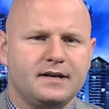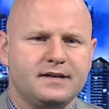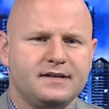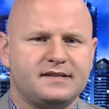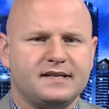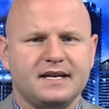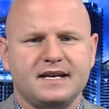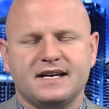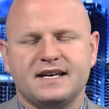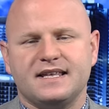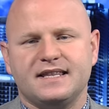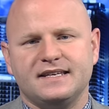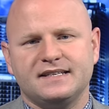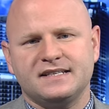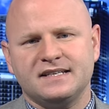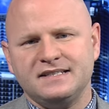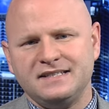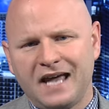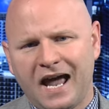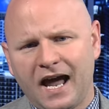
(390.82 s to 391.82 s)
See,
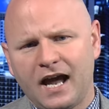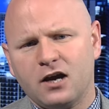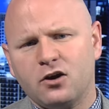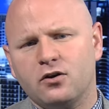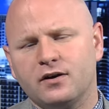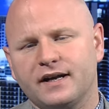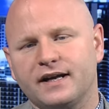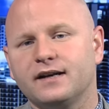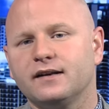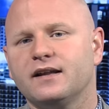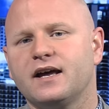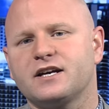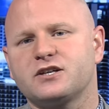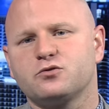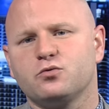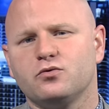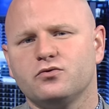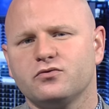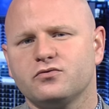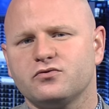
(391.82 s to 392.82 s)
this attack on
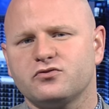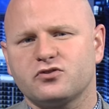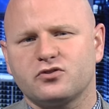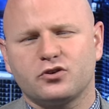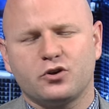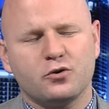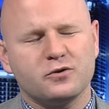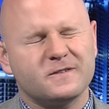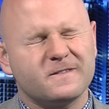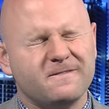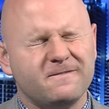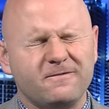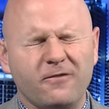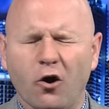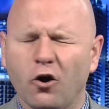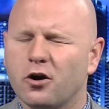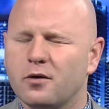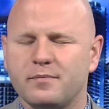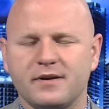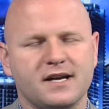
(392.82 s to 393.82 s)
intellectuals goes
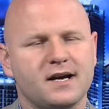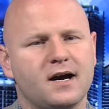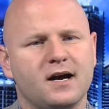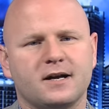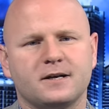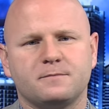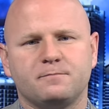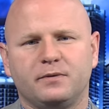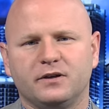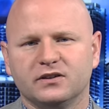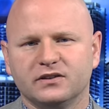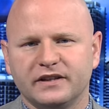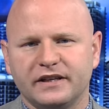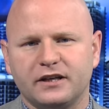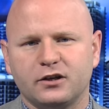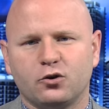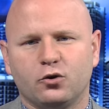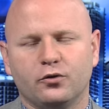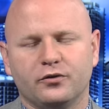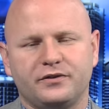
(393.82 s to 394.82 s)
far beyond
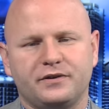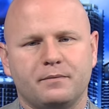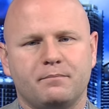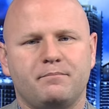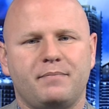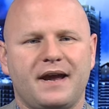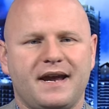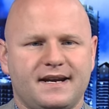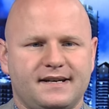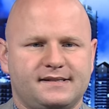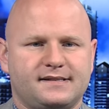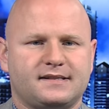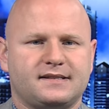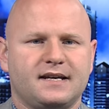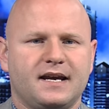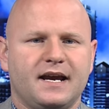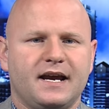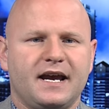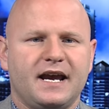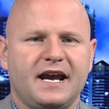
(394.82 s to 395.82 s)
political debates.
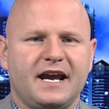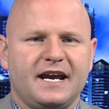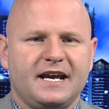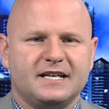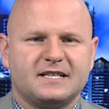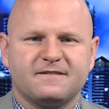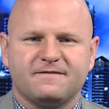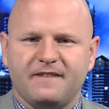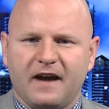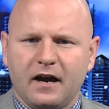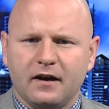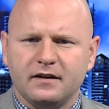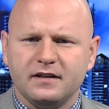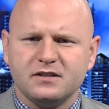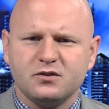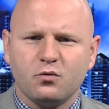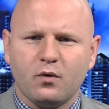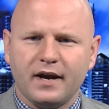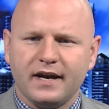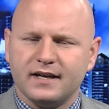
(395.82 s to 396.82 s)
It's found
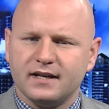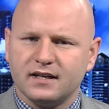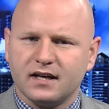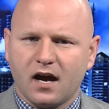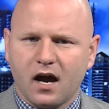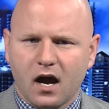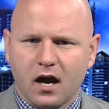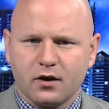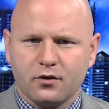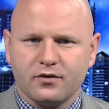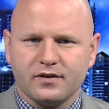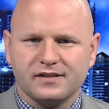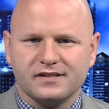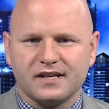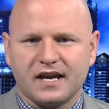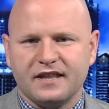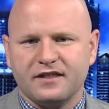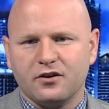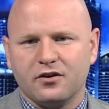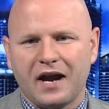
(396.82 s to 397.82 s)
its way into Congress,
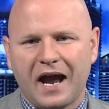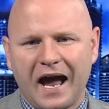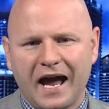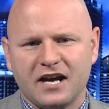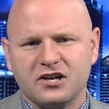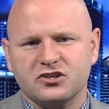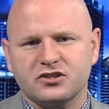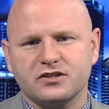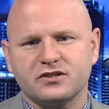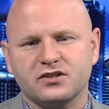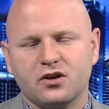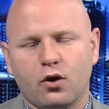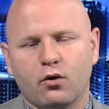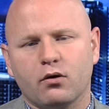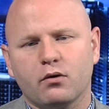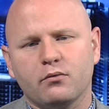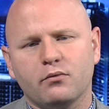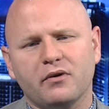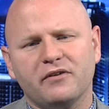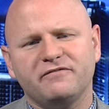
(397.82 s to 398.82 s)
and their actions
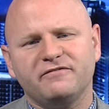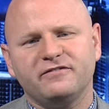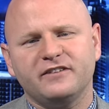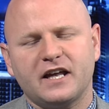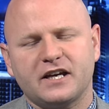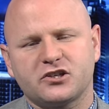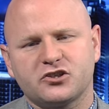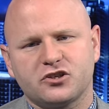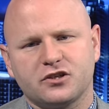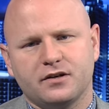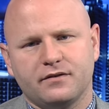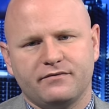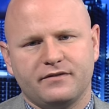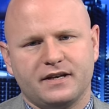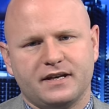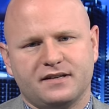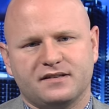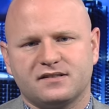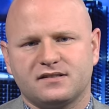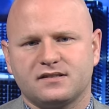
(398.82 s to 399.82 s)
are a reflection of
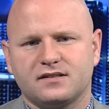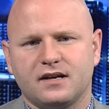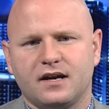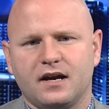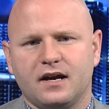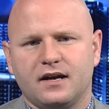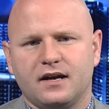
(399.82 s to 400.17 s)
this.